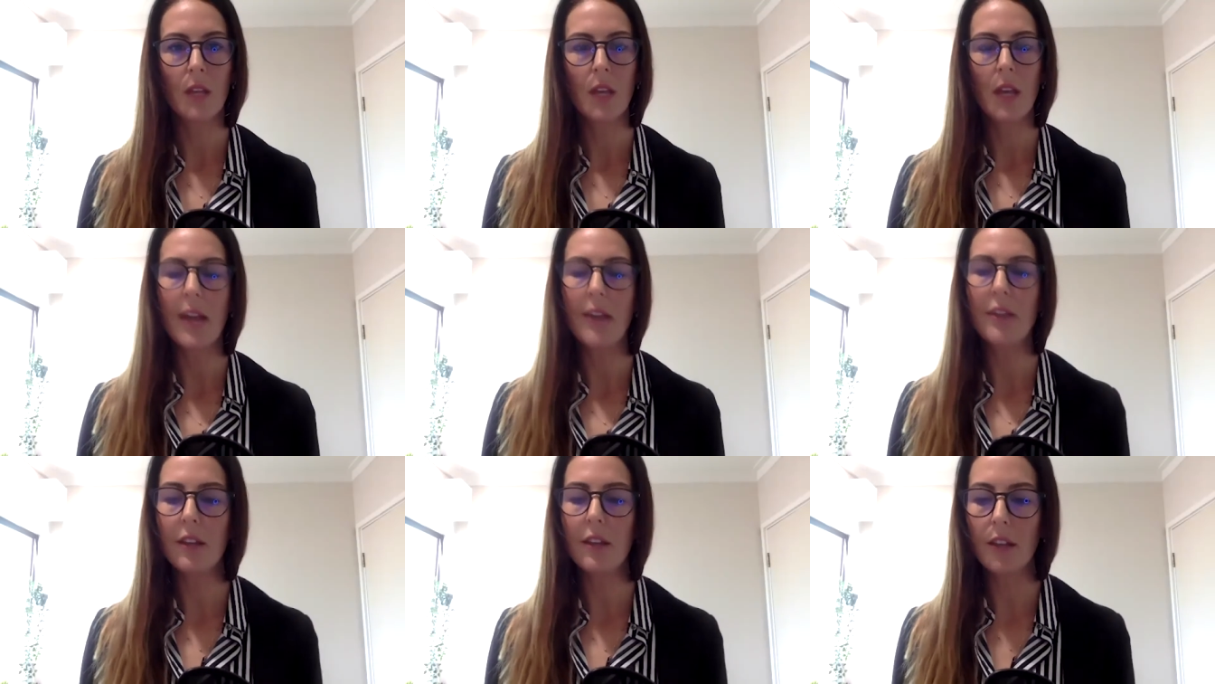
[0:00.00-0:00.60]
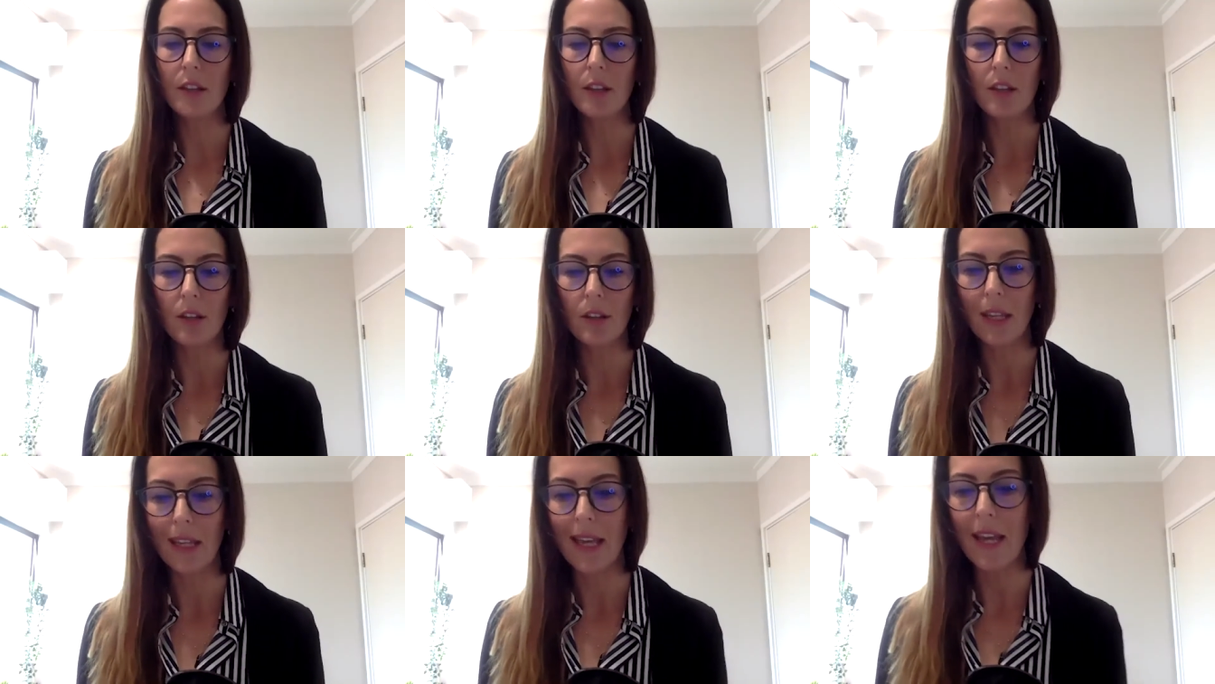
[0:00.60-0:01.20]
So the, the,
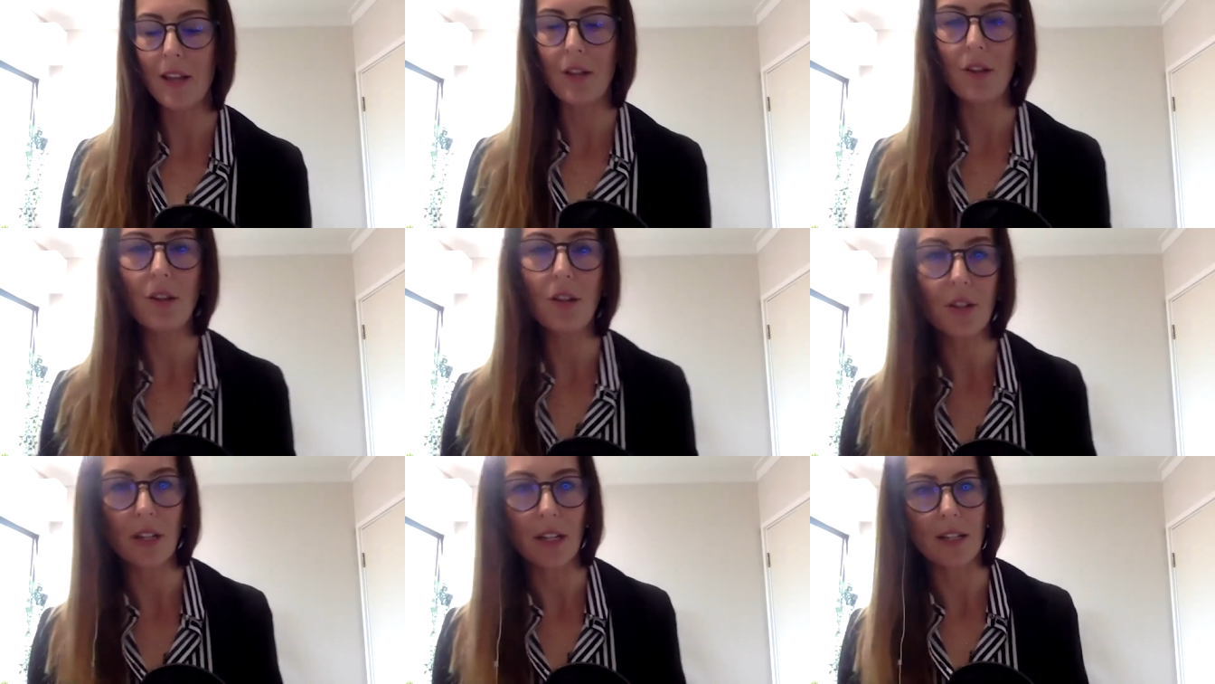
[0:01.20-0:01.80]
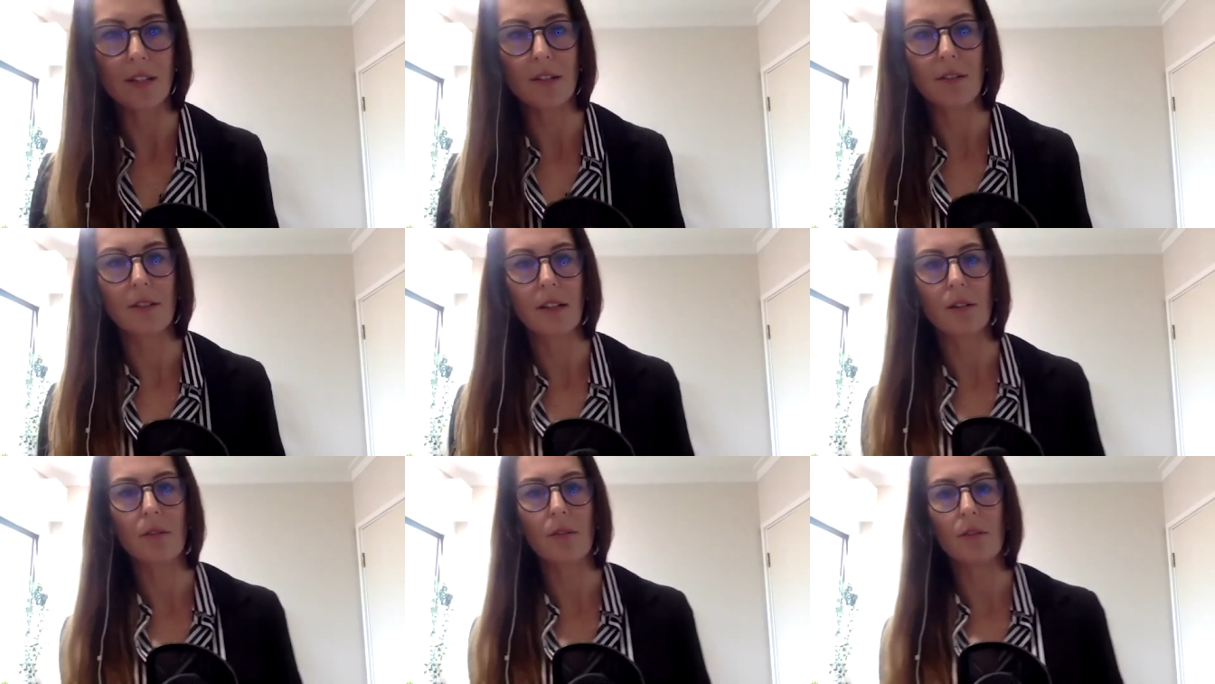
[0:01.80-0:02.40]
the, the, key nutrients are
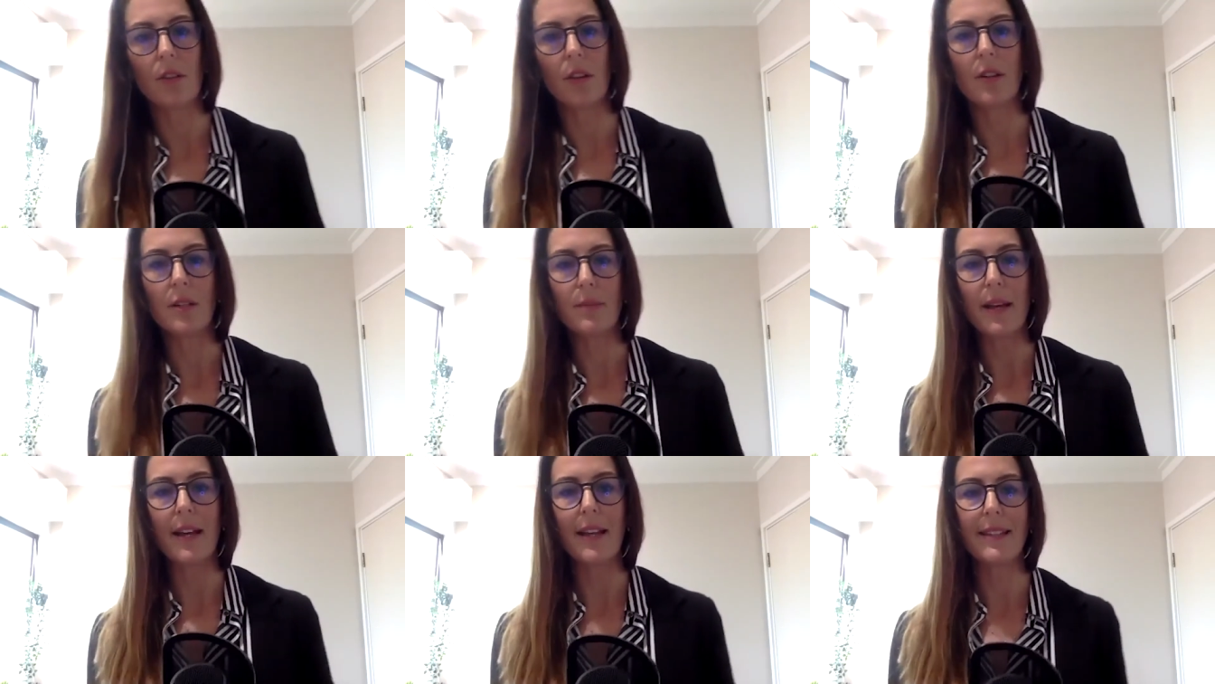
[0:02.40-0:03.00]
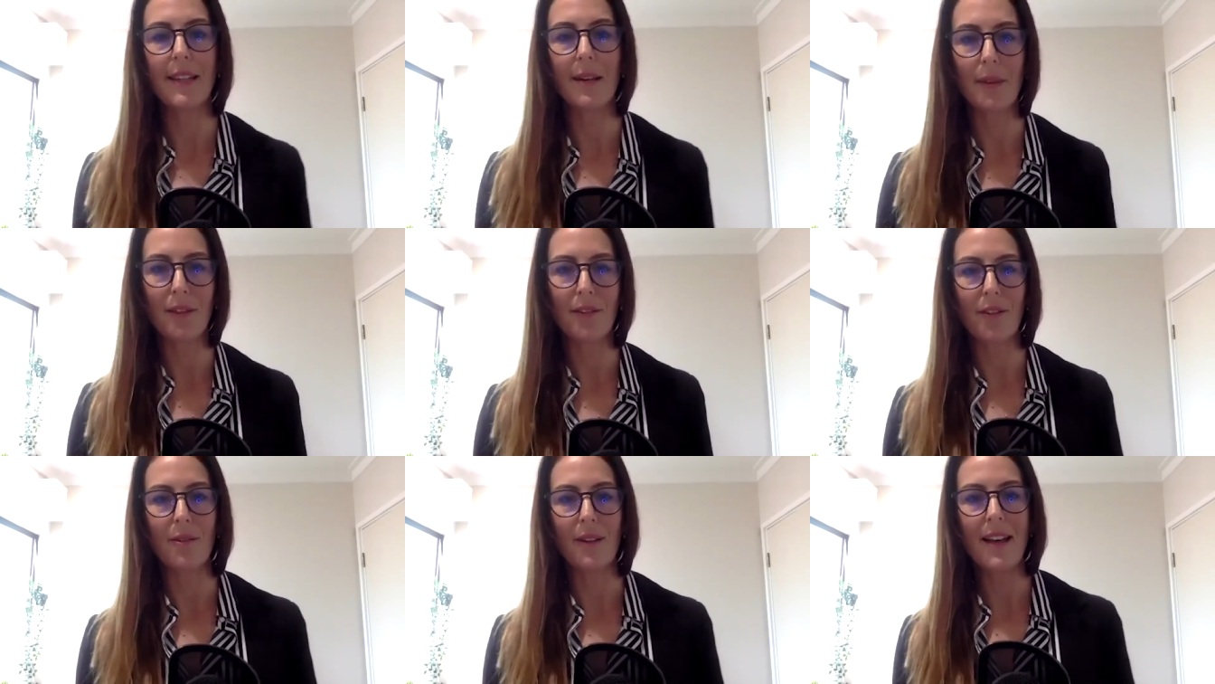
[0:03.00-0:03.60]
in all those parts that we
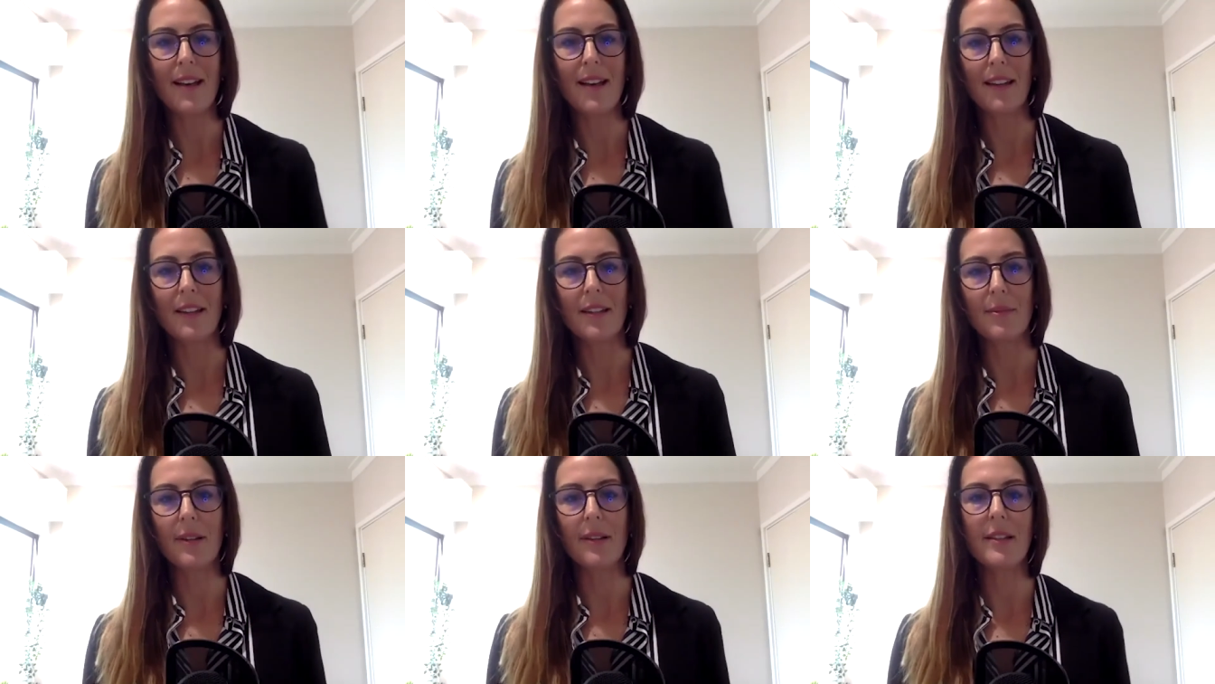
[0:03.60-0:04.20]
throw out as well,